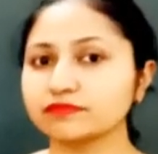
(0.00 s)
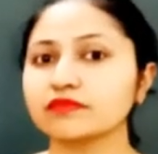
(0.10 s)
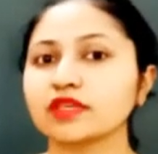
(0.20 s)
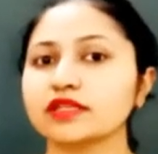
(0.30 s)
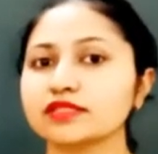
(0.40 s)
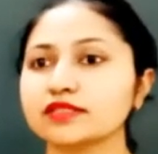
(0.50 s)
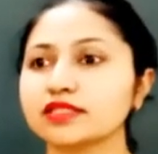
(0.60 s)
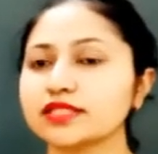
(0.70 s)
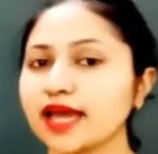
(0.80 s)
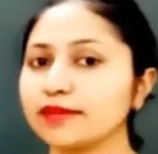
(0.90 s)
It is
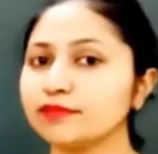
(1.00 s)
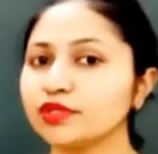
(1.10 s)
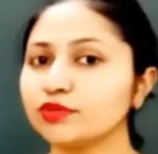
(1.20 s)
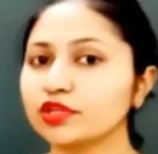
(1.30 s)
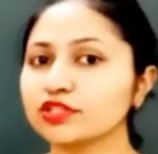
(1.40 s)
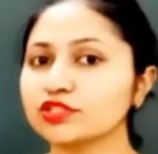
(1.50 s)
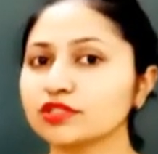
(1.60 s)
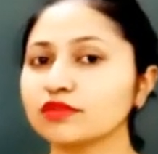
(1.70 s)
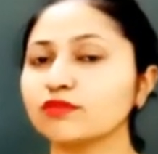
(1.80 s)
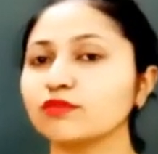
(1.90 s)
the time
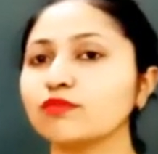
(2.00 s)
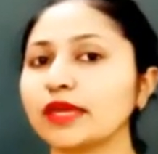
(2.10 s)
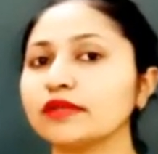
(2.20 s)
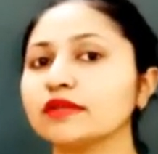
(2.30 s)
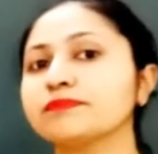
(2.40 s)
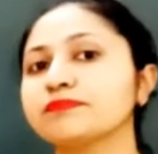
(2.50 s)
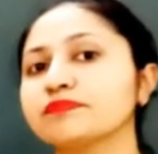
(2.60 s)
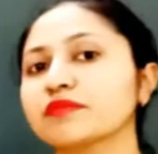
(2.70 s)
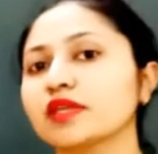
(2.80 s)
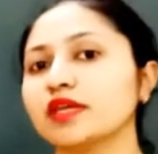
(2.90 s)
duration when
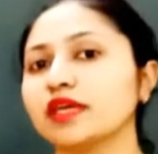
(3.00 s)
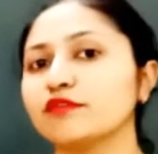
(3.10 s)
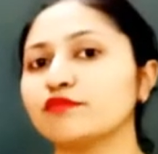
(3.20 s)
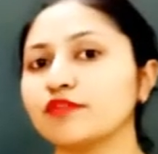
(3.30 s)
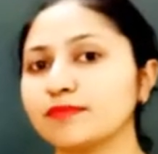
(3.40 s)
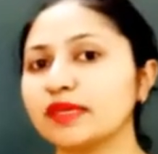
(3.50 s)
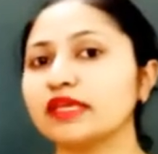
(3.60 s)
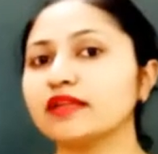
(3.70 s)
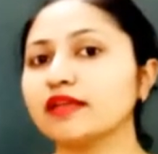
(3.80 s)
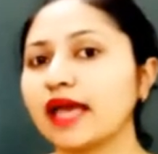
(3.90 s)
a
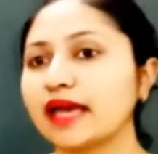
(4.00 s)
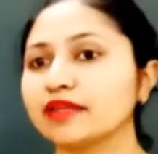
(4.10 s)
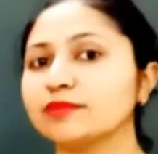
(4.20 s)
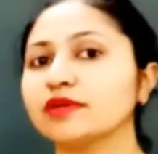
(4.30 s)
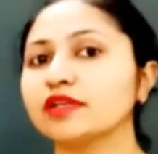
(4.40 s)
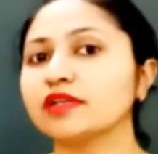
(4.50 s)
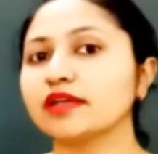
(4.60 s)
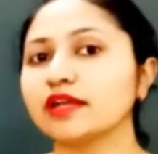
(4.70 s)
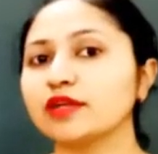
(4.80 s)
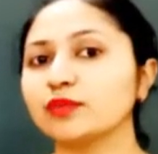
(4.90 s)
female animal,
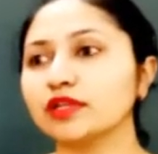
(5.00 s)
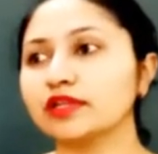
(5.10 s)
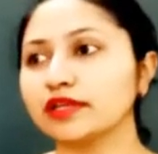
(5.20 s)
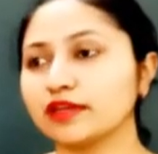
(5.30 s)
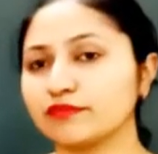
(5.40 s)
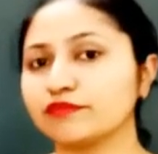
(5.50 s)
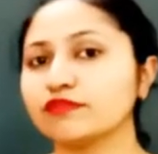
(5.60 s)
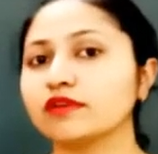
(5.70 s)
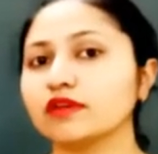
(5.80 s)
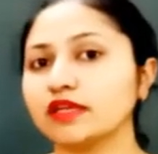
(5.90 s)

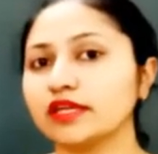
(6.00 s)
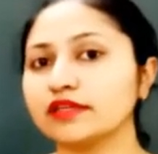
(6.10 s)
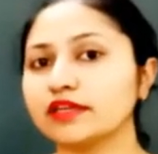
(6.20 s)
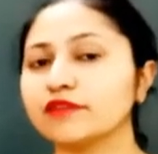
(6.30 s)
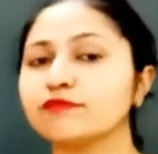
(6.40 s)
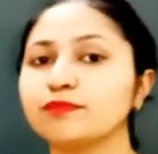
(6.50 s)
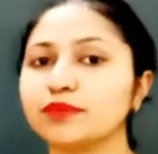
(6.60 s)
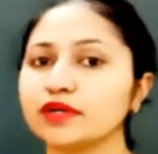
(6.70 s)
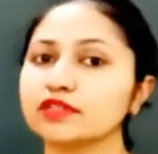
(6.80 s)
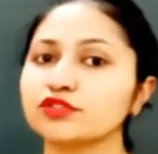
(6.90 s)
it give
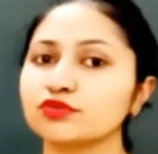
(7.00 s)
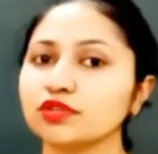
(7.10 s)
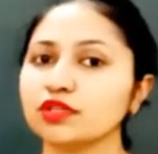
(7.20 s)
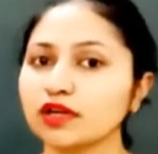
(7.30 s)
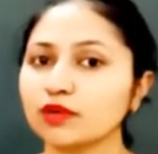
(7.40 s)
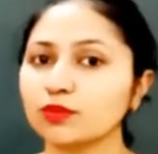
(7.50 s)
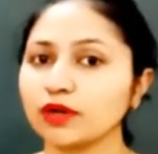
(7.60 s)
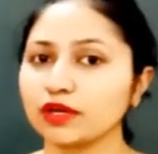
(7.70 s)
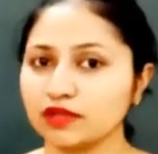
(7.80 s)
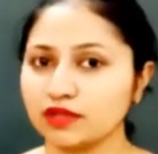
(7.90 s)
birth to the young
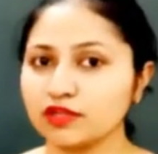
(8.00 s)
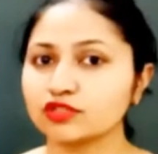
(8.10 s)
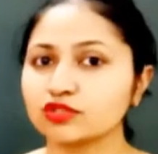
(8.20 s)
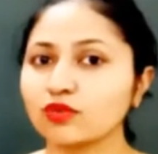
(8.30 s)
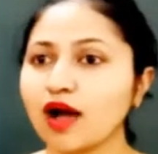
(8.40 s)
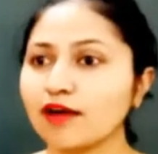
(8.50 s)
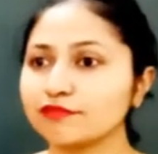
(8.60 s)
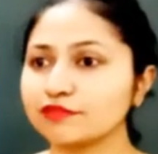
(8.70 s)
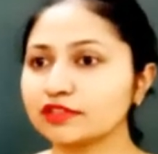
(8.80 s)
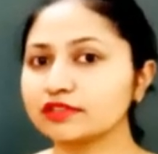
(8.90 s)
one. So
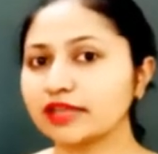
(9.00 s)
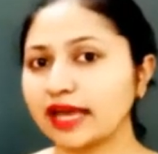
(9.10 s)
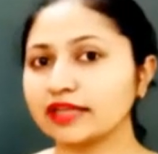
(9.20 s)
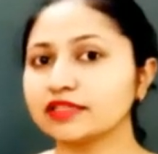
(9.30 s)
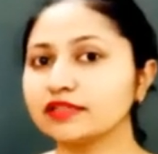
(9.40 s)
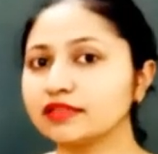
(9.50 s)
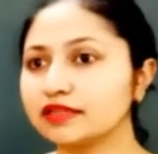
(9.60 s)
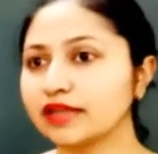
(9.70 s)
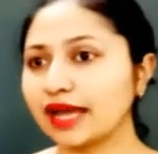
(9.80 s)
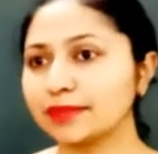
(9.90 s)
after that,
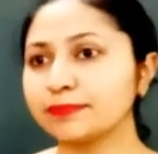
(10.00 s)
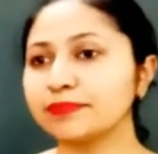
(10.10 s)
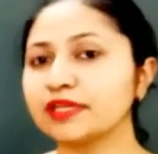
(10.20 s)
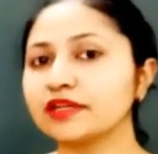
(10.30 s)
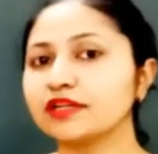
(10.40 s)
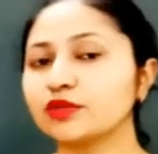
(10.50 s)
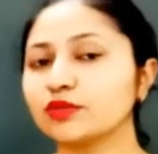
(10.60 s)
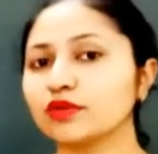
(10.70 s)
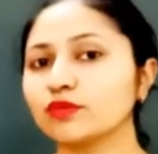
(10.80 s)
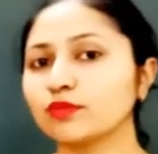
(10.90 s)
the time period
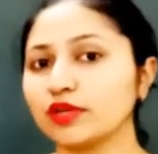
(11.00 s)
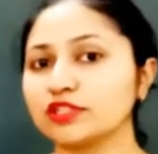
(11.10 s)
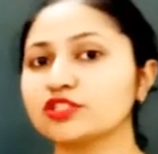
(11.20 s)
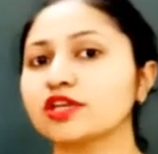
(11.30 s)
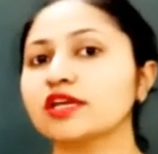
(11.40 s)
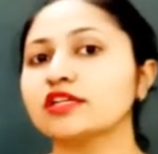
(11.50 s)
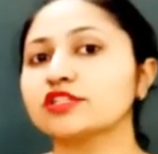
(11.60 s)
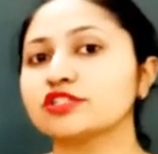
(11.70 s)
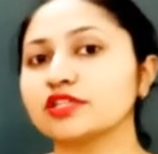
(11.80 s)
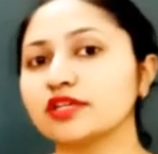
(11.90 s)
during which
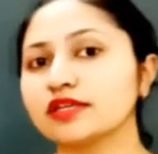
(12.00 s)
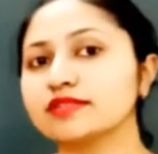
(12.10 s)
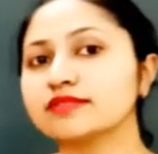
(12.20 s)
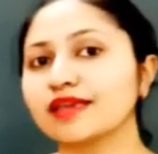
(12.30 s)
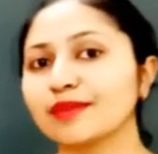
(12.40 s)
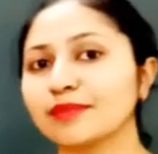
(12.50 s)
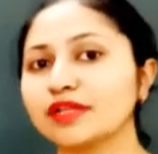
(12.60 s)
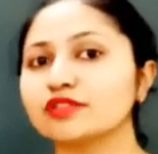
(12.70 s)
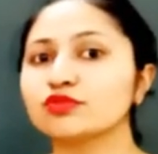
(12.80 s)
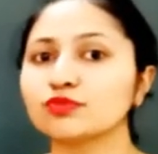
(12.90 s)
she is
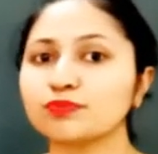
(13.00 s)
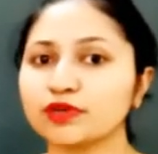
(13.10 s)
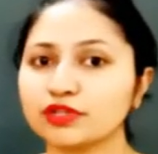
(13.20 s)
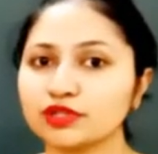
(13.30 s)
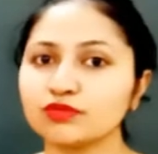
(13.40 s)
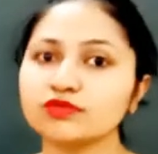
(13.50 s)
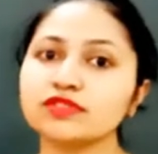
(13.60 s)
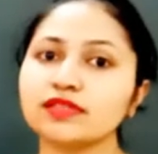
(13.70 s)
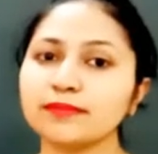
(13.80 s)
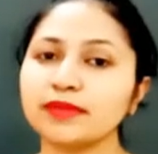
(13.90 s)
able to
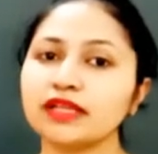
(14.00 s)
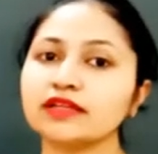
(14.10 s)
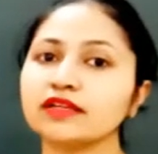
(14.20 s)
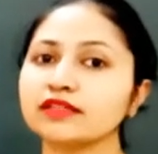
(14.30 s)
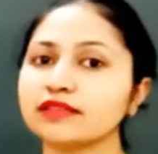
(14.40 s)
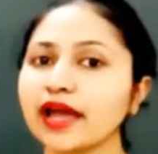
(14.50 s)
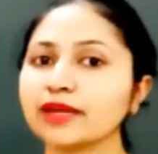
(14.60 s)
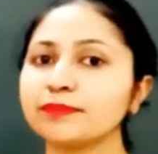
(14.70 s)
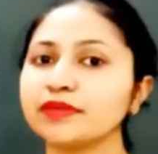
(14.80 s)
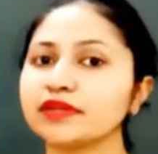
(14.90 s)
produce the milk,
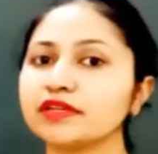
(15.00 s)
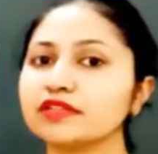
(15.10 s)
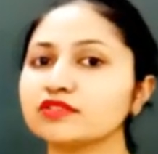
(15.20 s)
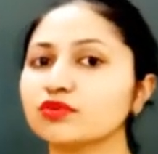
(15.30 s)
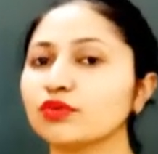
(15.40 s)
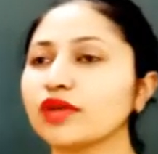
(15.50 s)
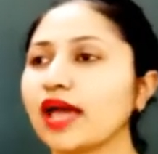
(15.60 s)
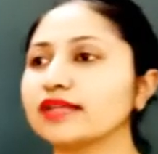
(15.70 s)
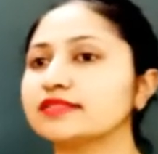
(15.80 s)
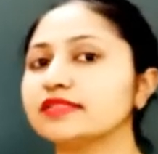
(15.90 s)
that period is known
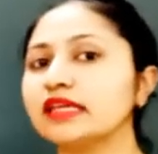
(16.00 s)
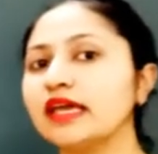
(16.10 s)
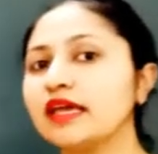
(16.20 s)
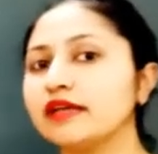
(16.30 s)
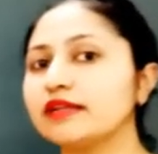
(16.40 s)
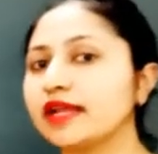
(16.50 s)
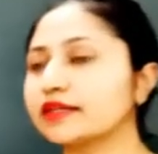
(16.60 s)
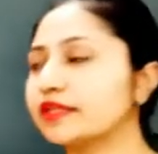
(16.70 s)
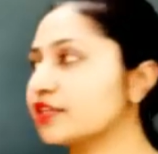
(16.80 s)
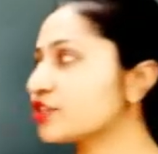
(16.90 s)
as the
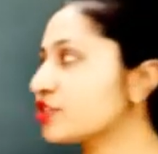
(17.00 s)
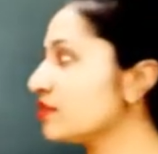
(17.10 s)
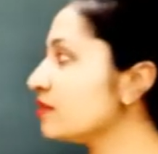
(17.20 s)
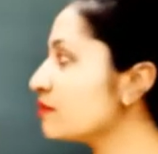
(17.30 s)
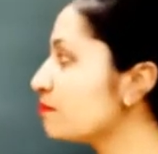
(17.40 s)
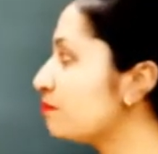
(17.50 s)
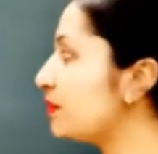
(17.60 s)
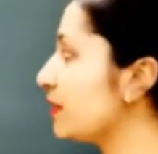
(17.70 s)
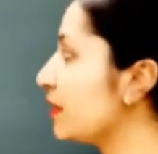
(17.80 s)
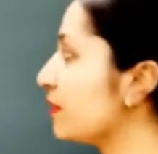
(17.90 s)
lactation
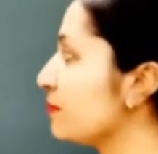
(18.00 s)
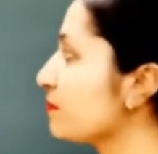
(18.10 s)
period.